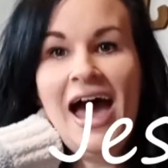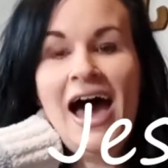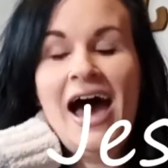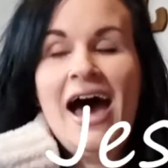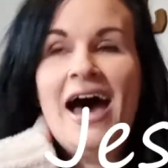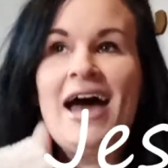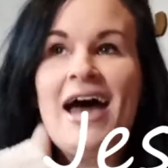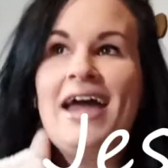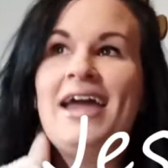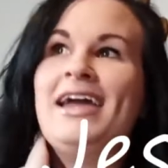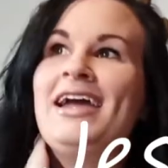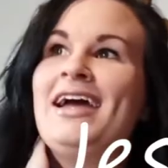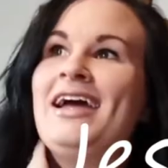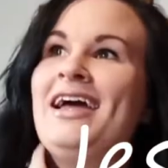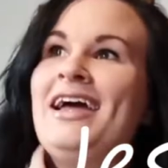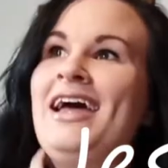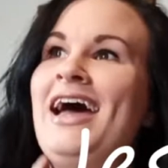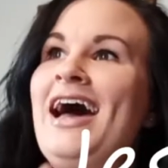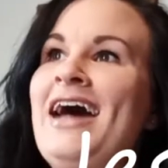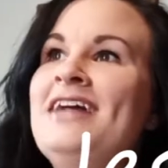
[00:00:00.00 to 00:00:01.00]
I
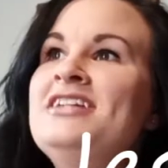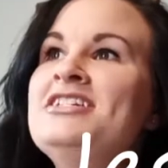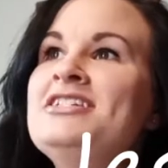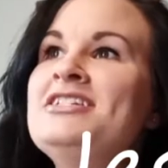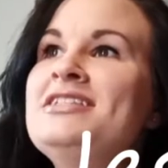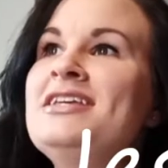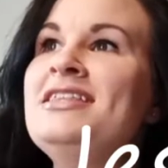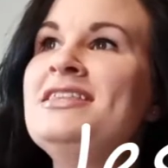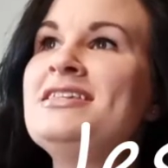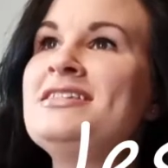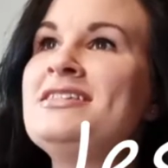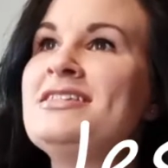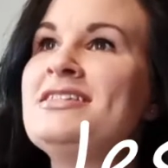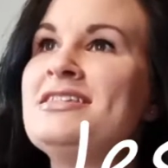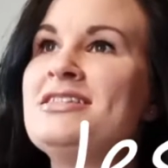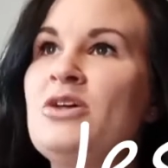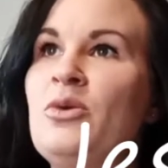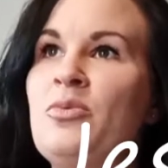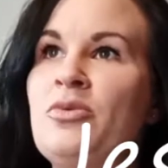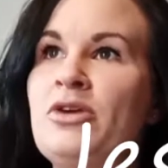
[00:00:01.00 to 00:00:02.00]
just think this is
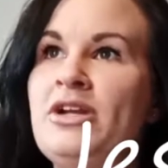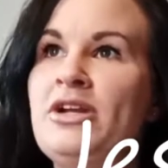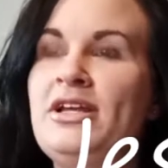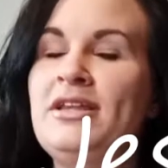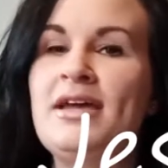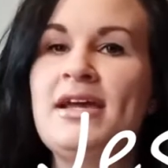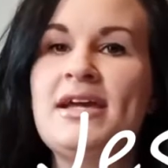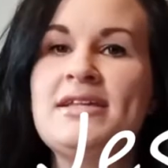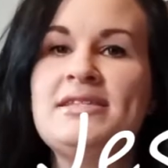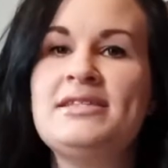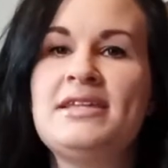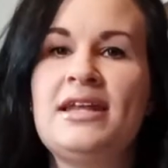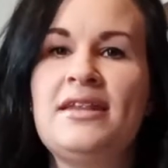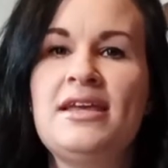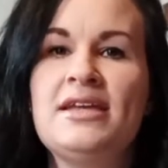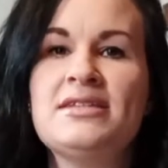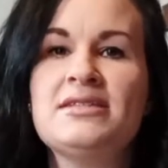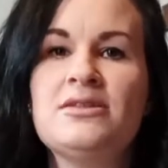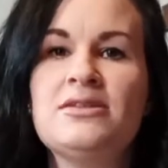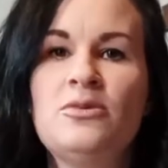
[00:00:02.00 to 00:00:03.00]
so pretty. Like I said, I think
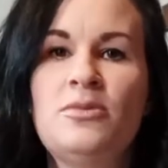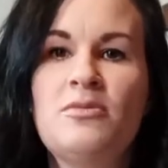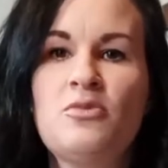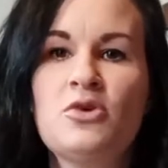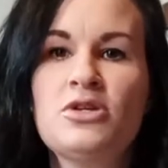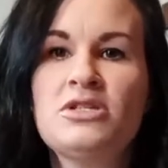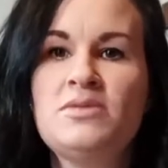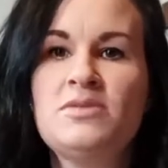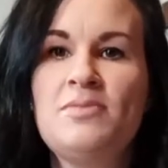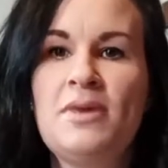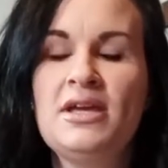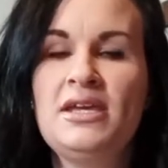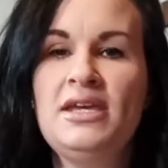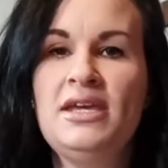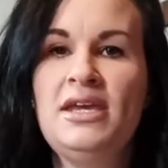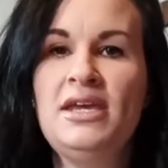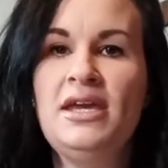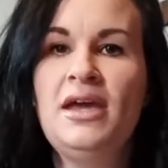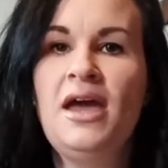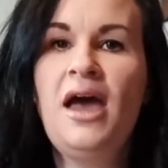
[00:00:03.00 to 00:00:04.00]
it's a little bit more
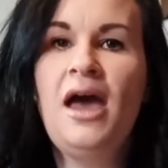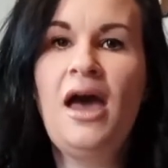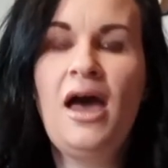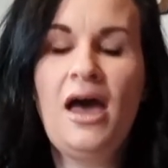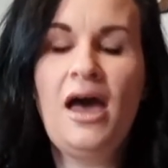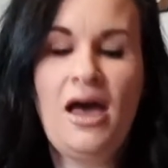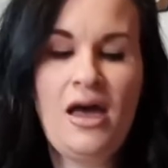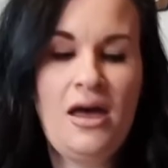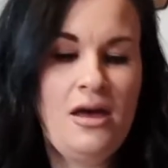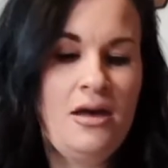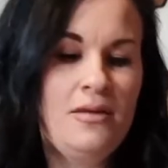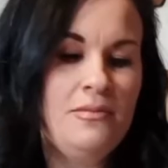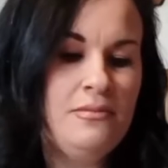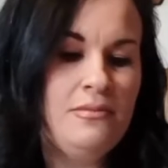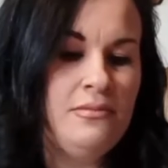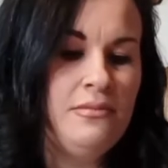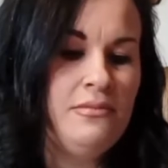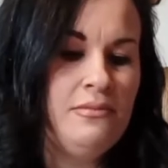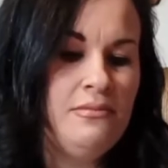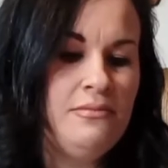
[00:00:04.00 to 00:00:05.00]
spunky,
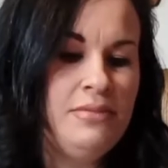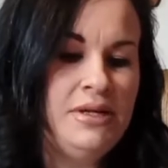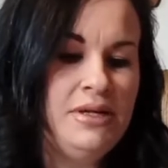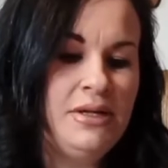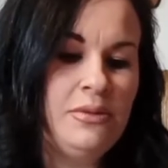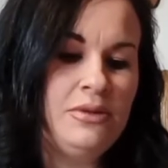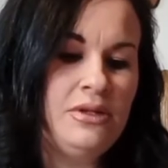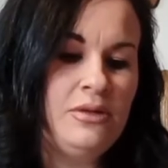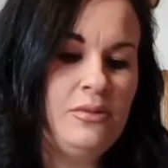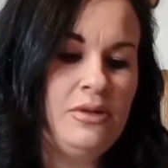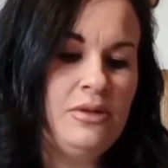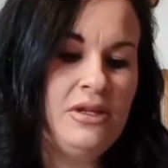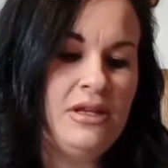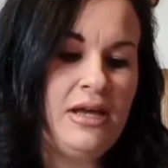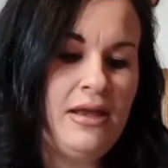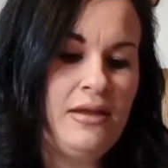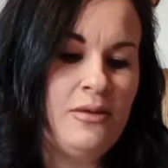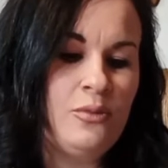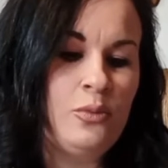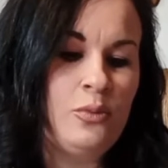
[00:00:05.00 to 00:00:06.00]
but I
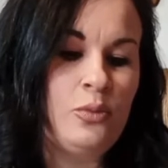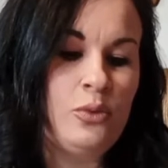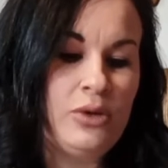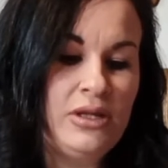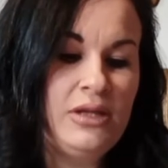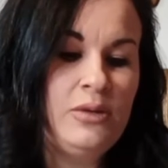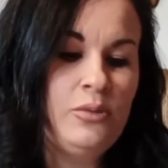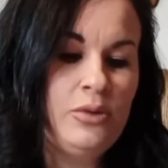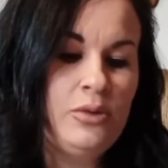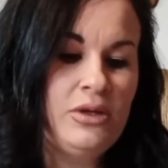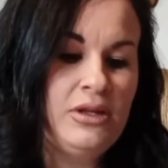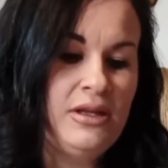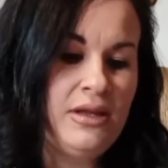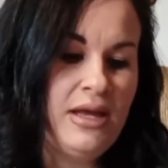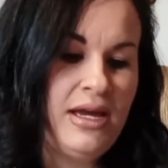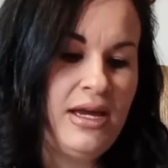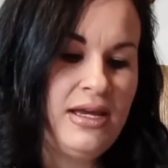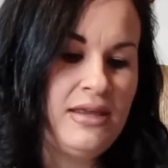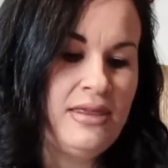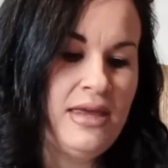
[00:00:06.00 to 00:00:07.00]
really
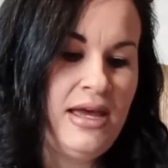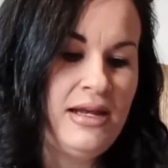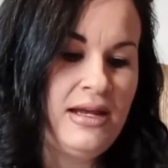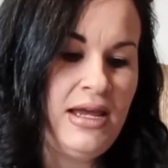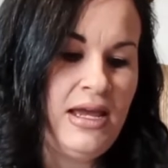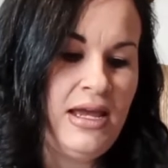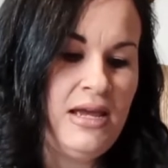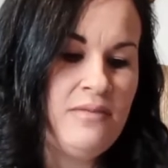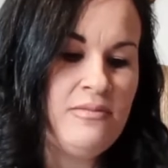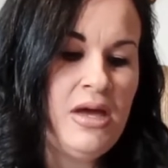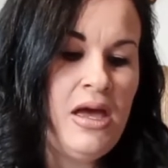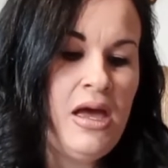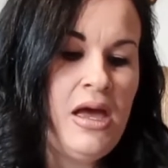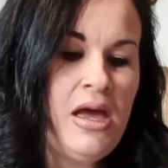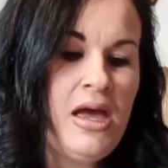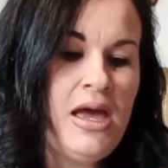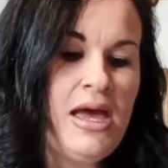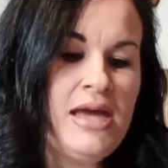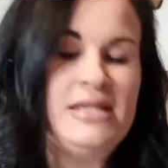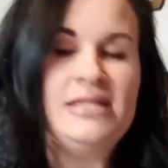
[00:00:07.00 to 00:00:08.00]
like that name,
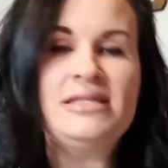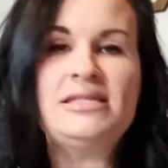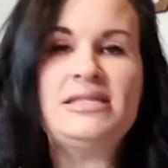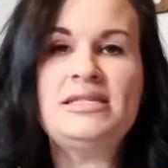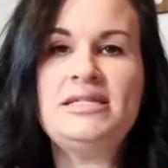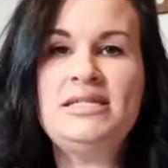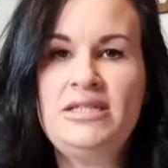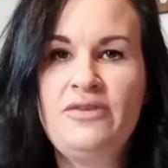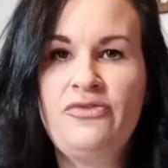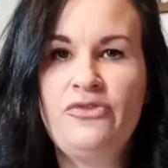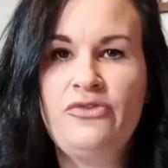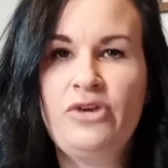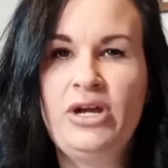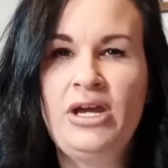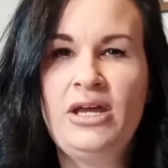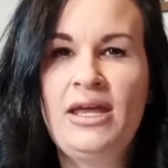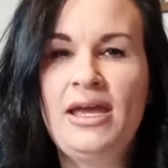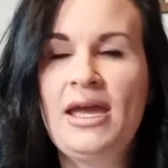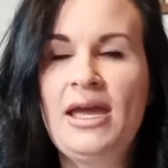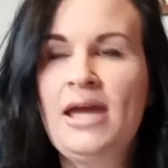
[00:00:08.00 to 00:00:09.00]
and it's different.
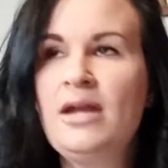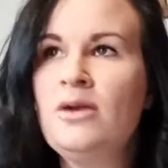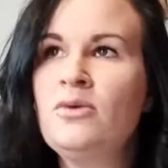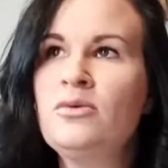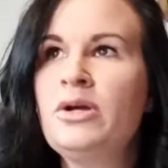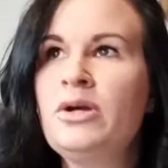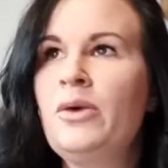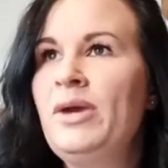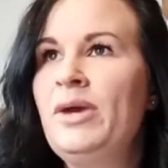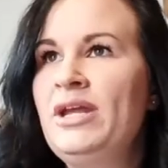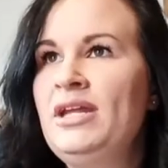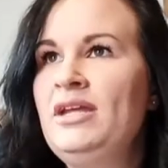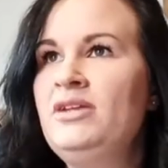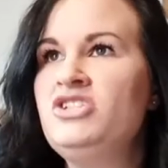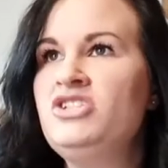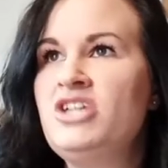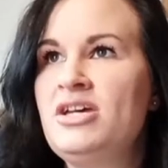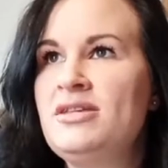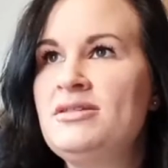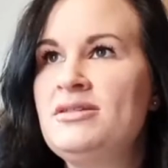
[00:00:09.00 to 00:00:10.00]
I don't know any
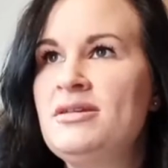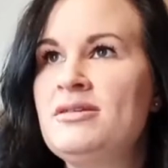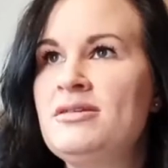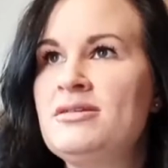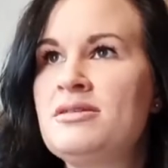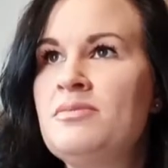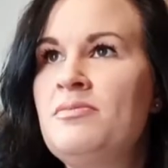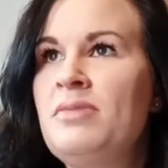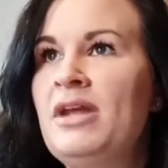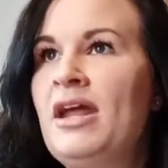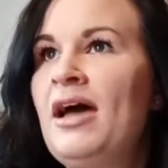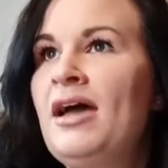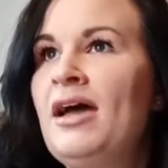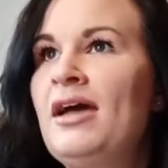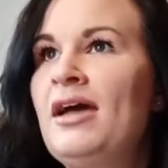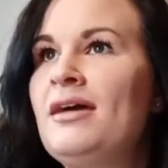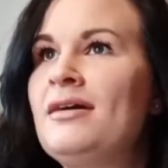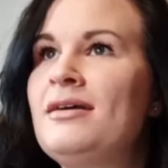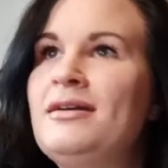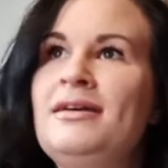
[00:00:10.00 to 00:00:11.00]
Jessas, but I
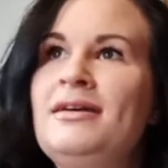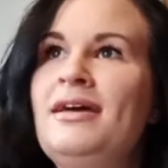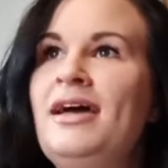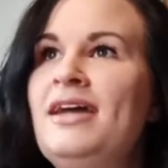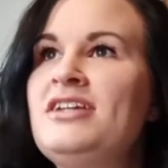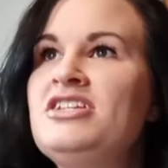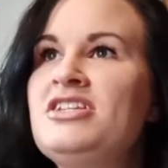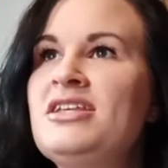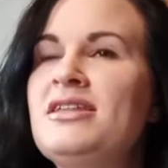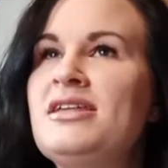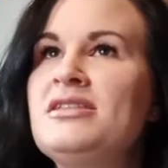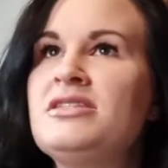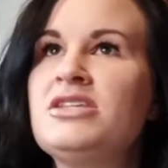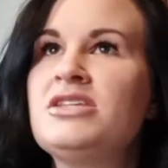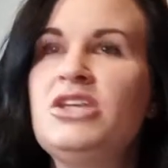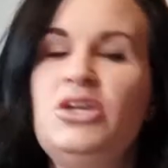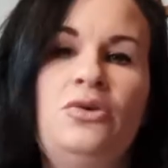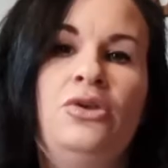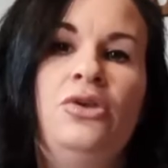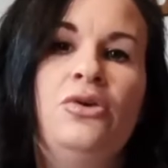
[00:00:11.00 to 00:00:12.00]
just think that's
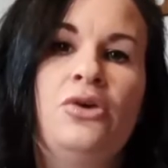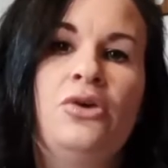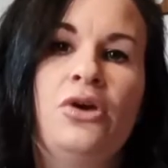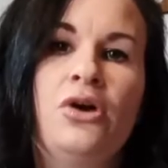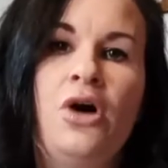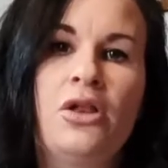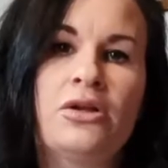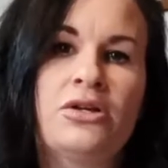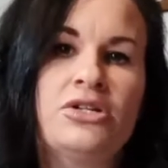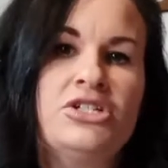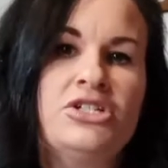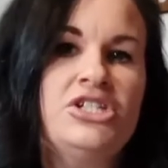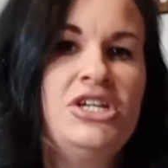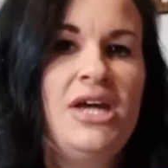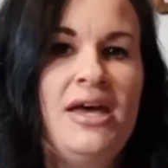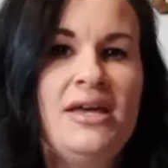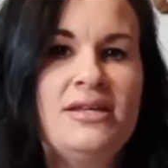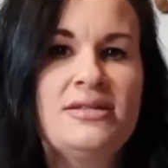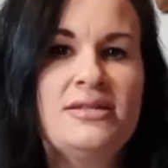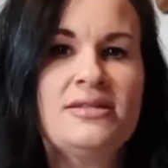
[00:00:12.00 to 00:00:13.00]
cute. You could call her
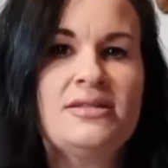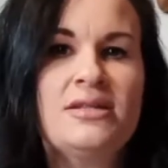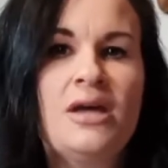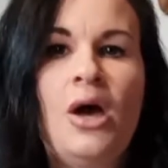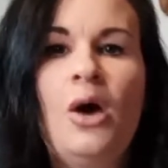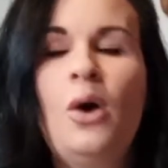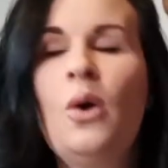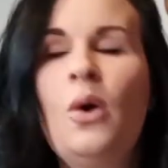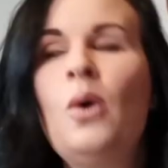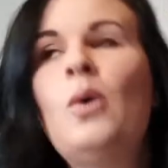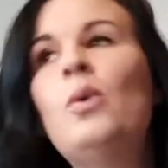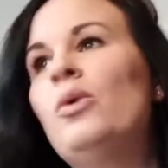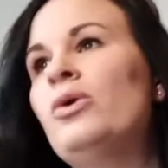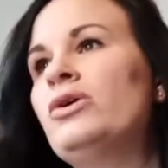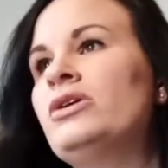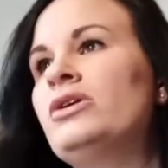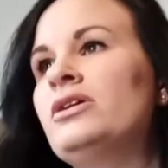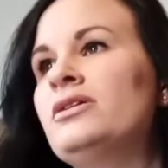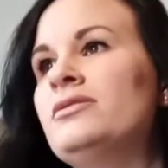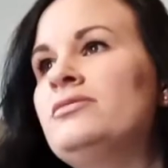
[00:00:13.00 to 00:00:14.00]
Jess,
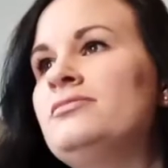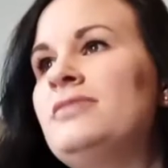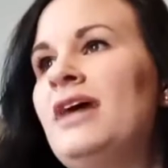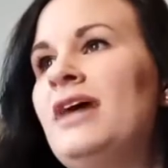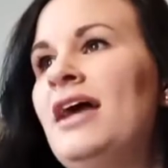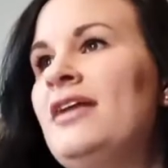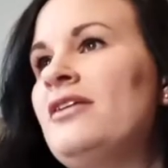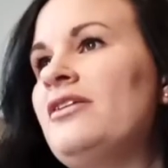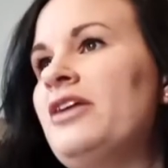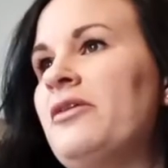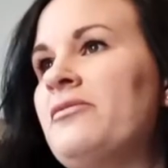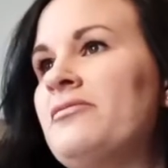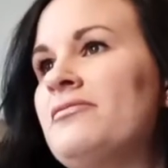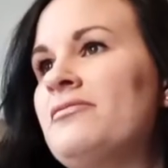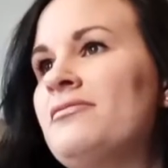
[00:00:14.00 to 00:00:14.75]
or I don't know.